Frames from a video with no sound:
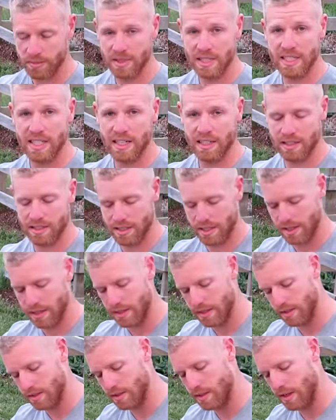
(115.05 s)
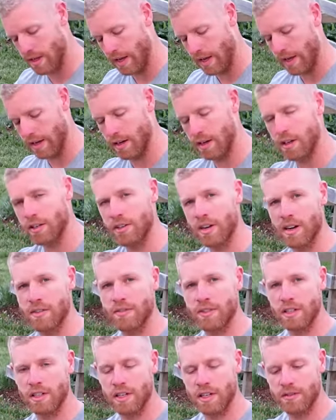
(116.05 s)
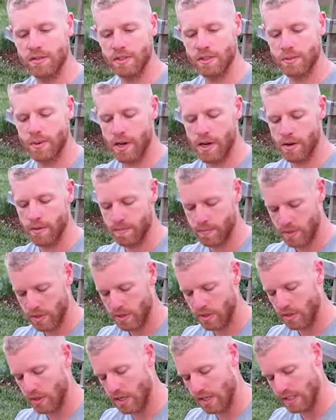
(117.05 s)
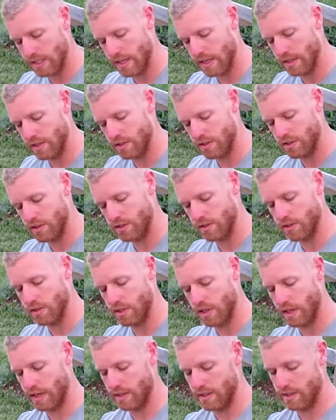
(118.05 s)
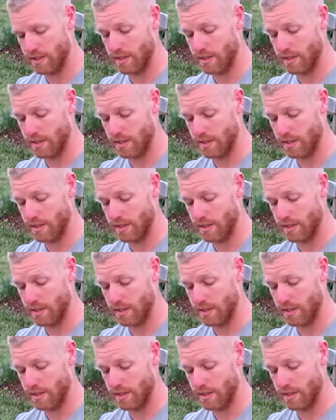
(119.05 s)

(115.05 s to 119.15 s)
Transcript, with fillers: some secateurs and a grafting knife as well. You guys can just use a